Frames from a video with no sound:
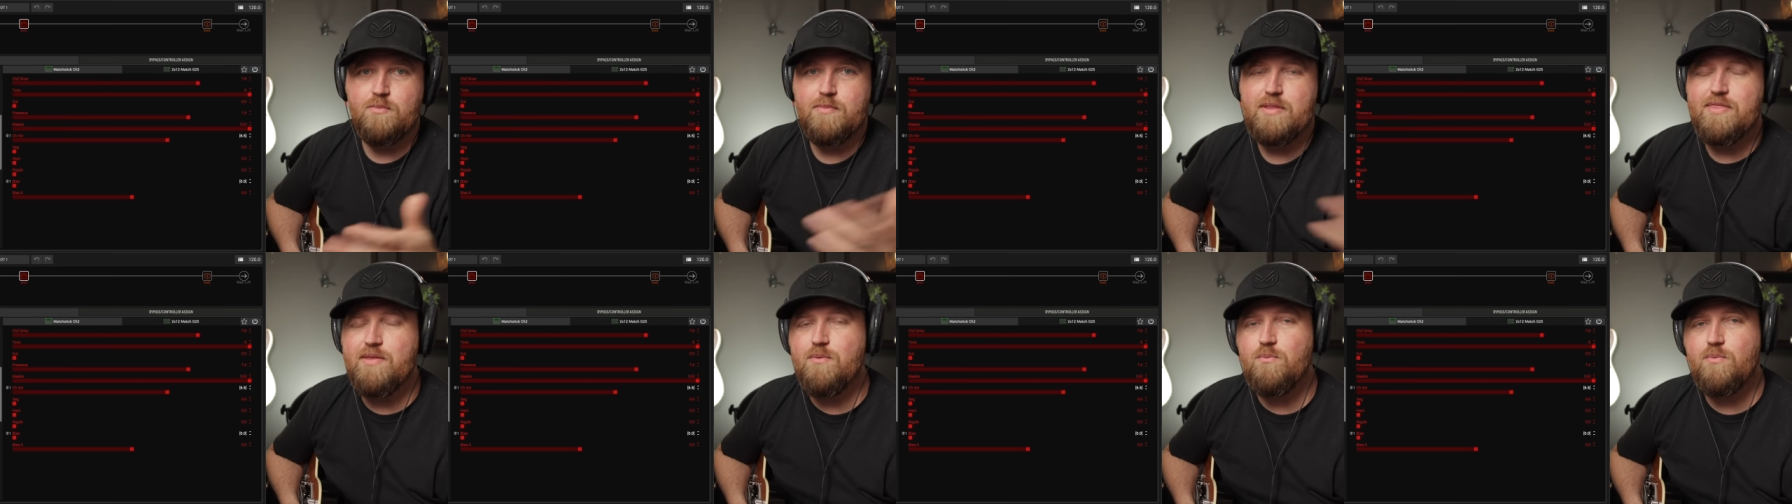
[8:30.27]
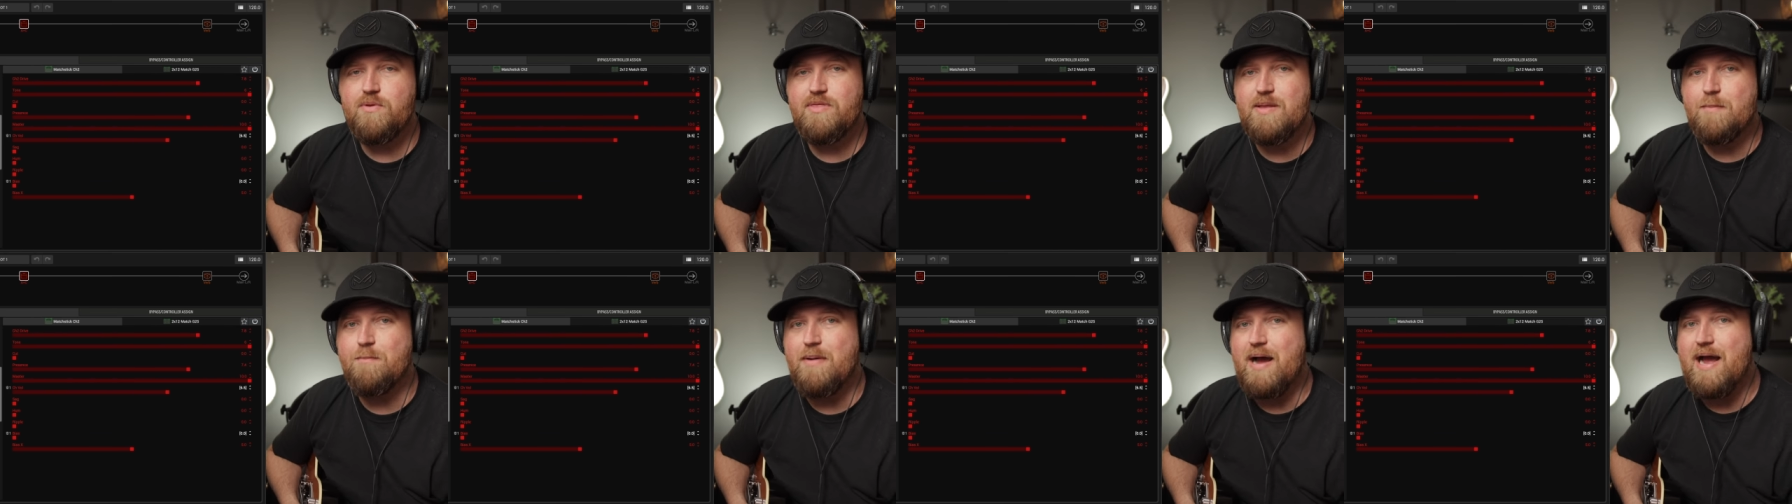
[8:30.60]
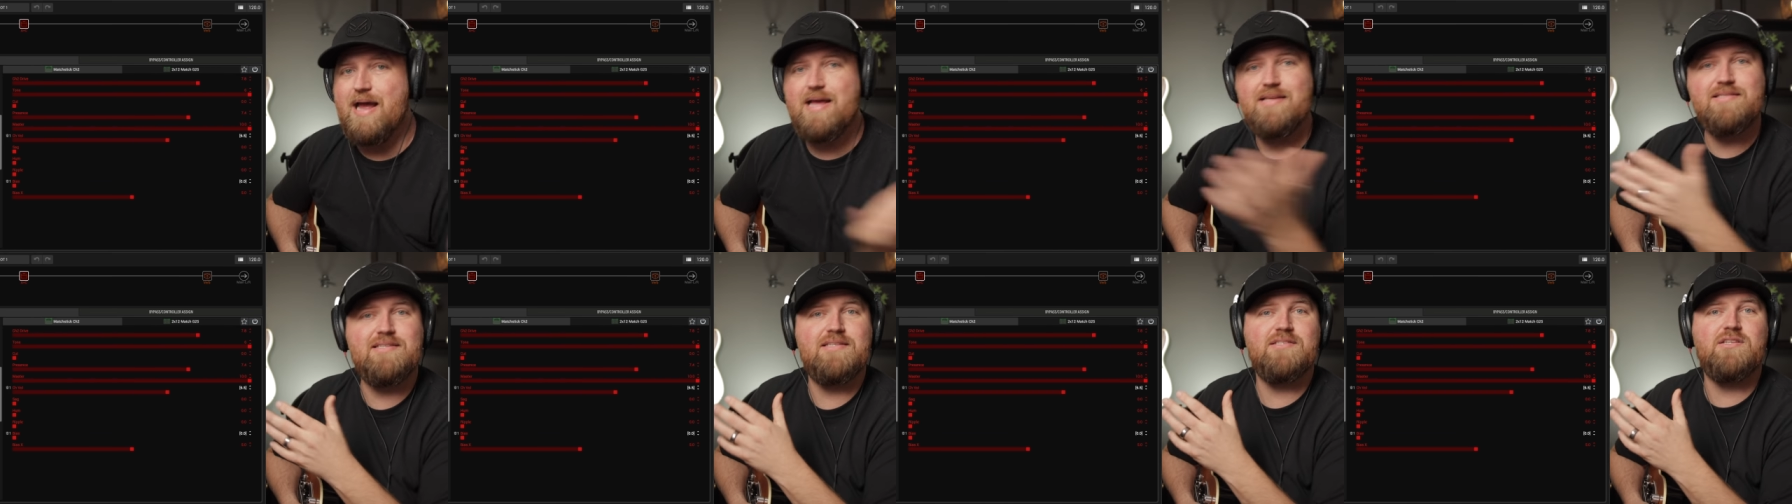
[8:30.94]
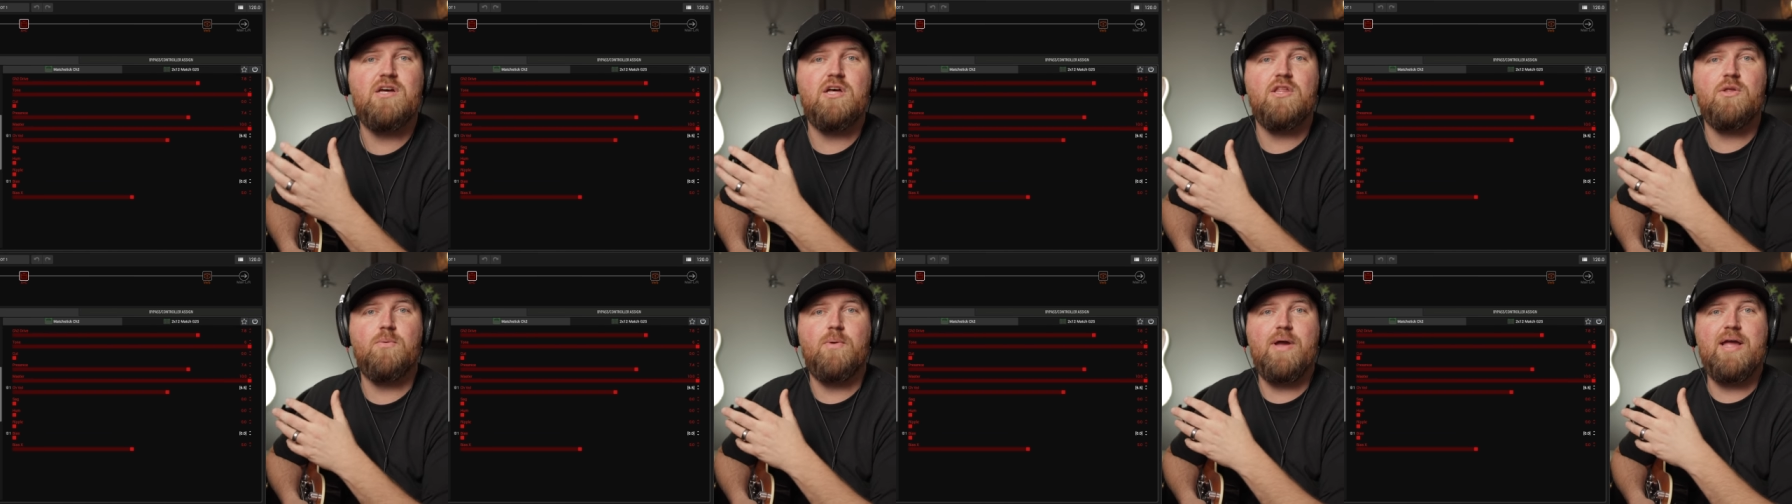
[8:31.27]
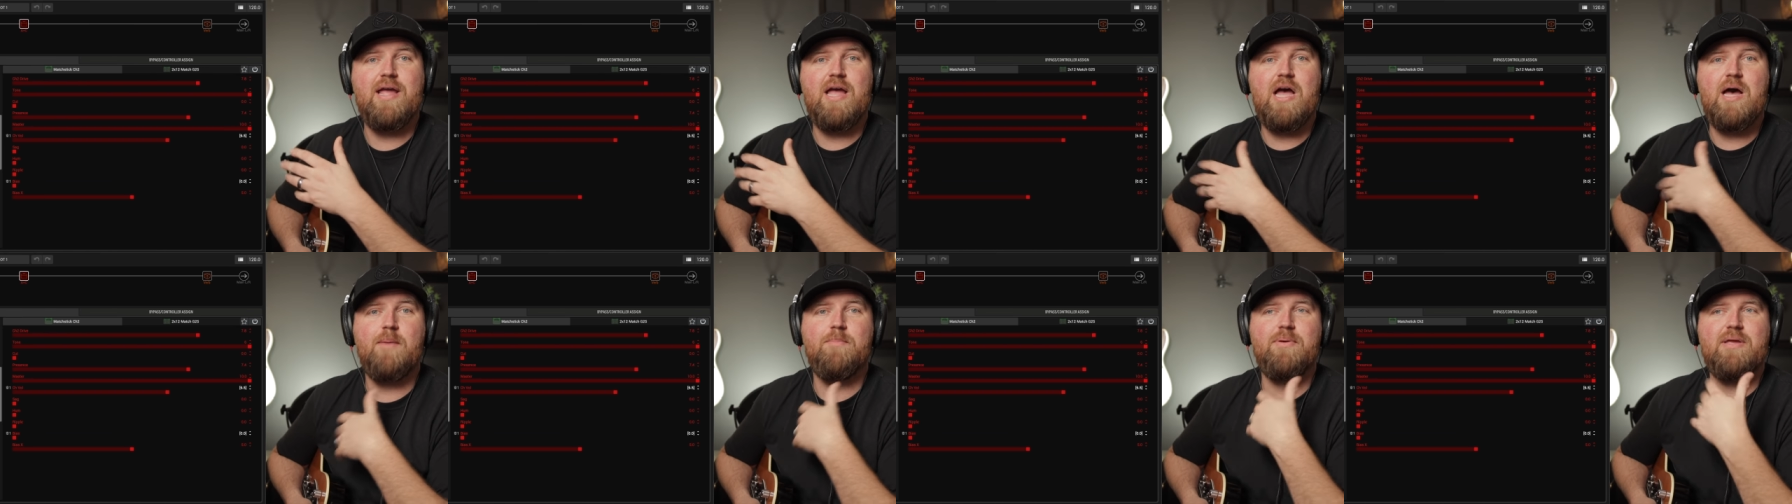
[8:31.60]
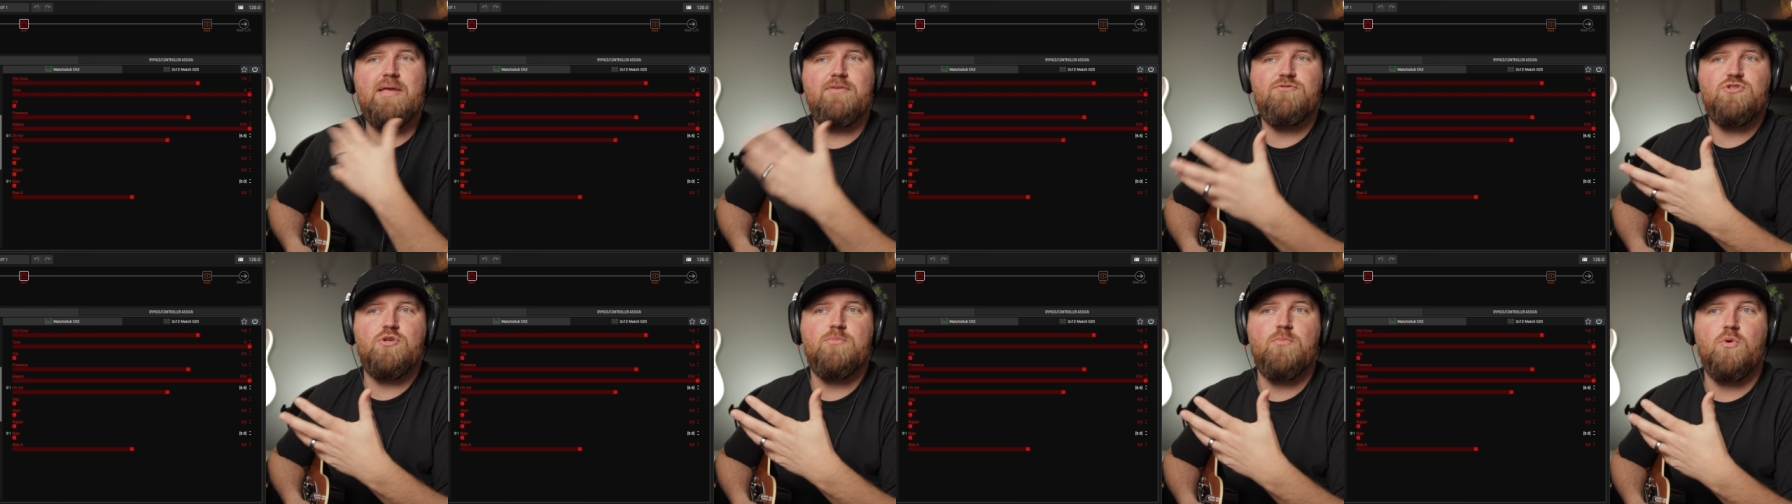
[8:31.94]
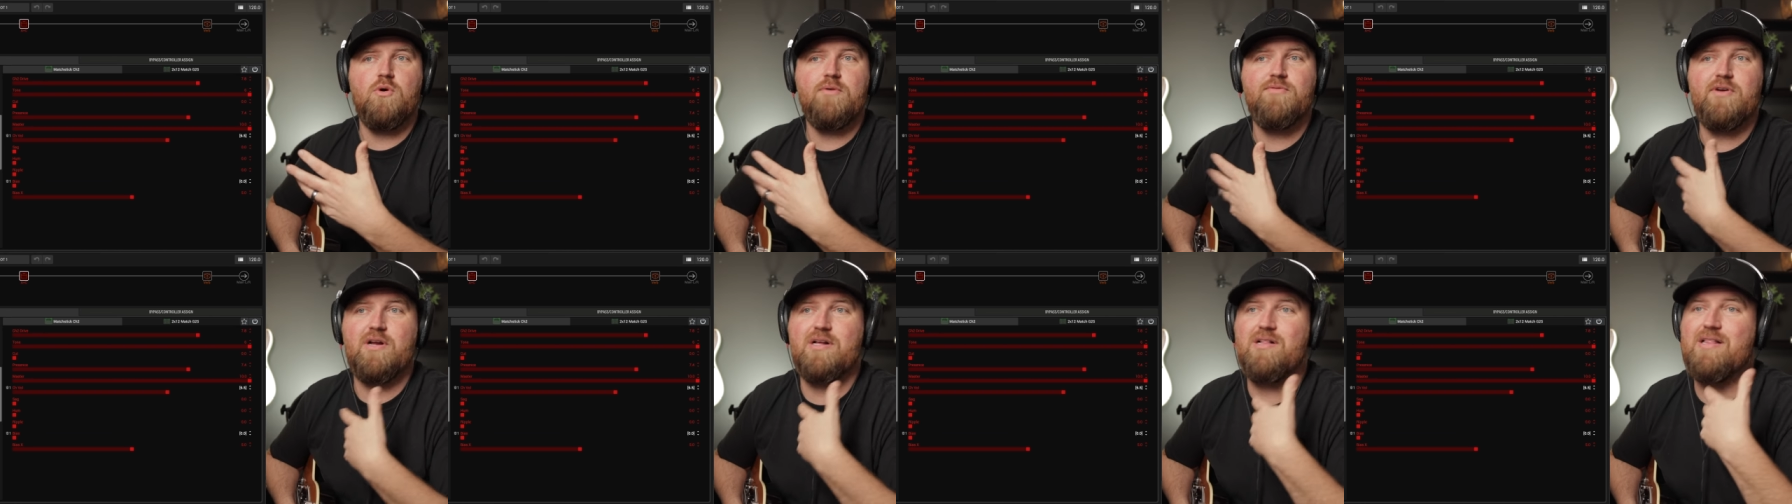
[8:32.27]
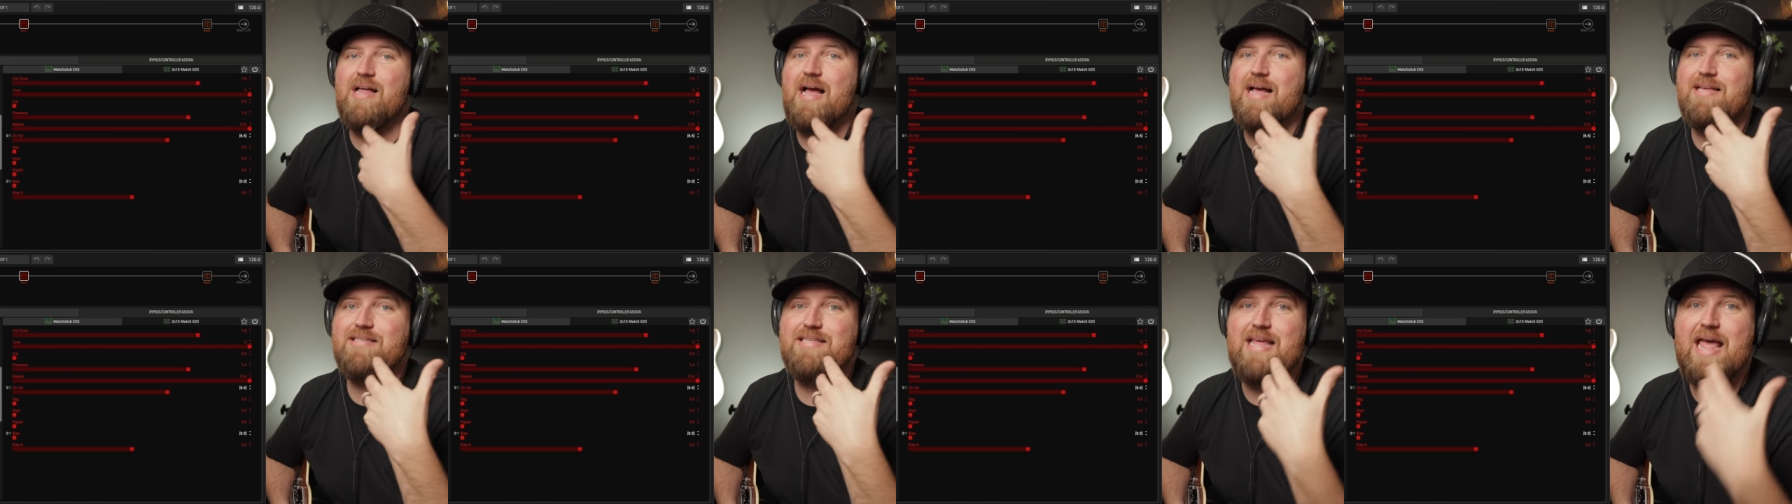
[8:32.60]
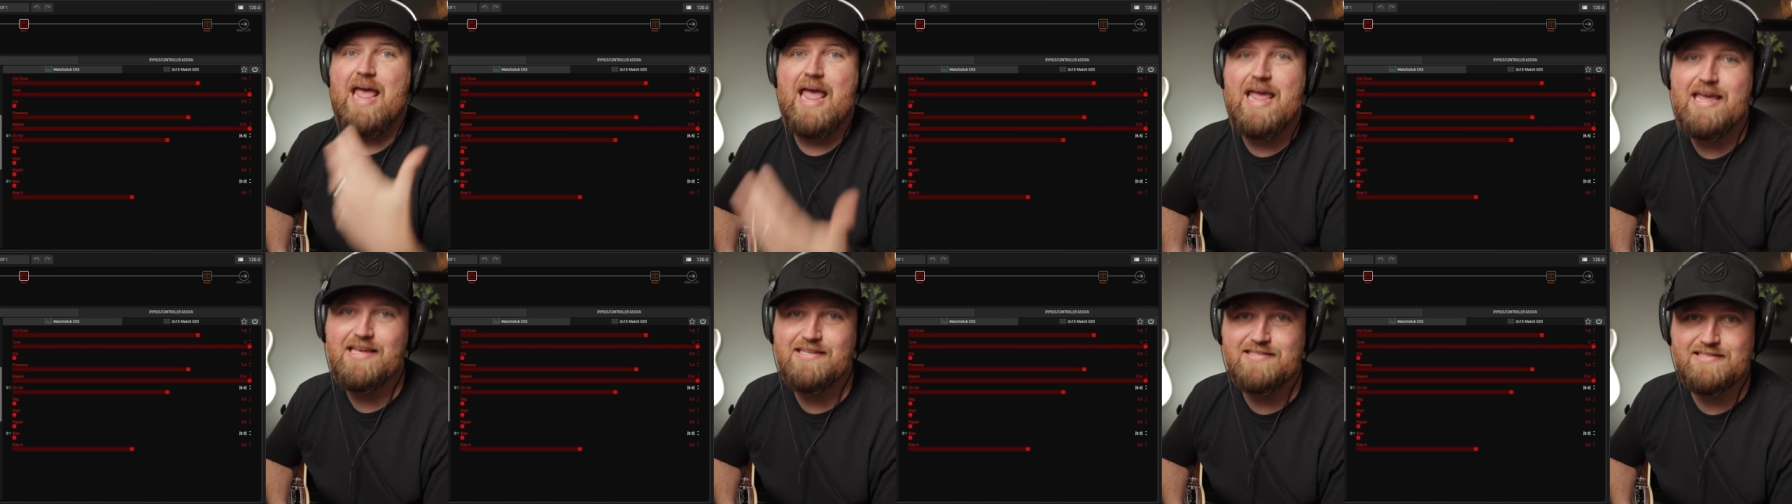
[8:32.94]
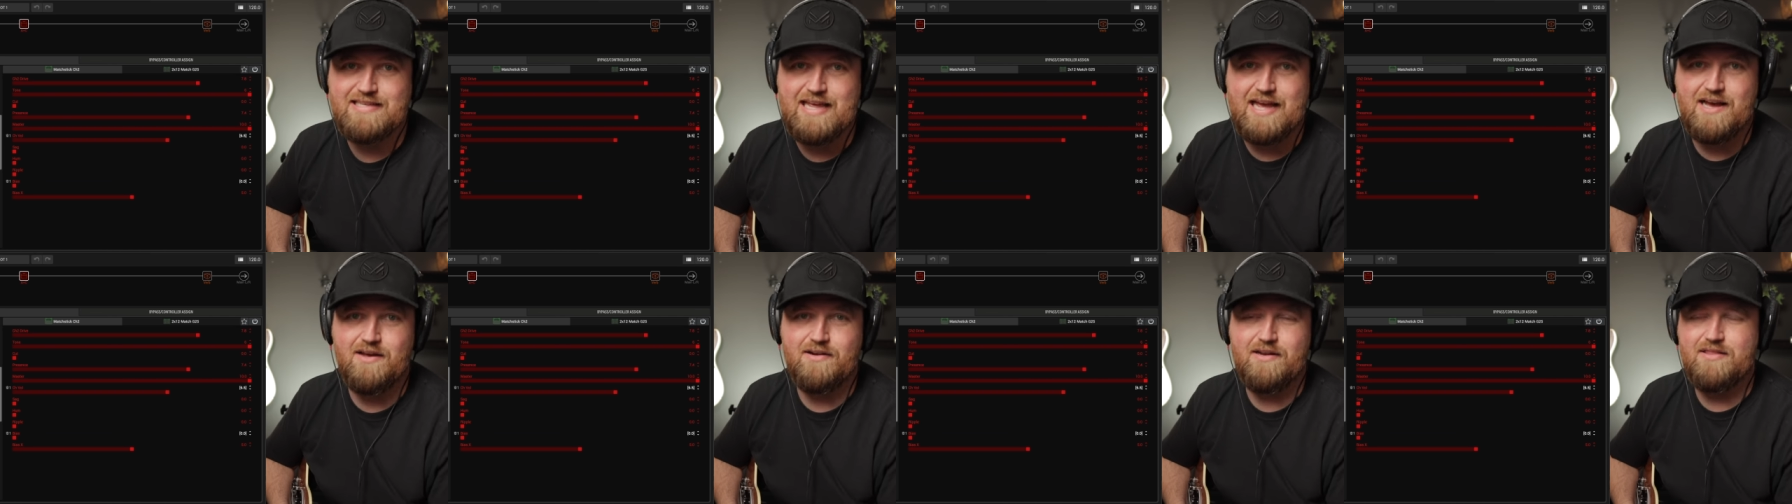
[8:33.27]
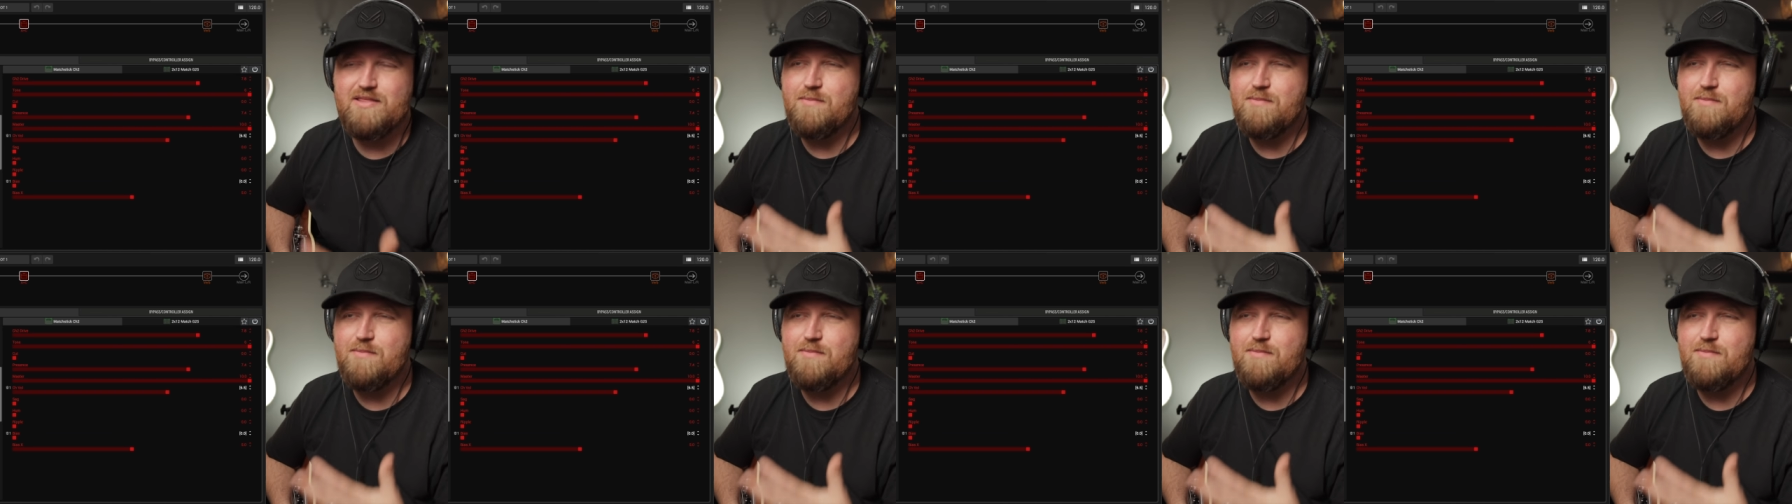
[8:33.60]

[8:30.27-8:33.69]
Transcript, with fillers: And then when the bias is all the way up, it gives you more of a class A sound.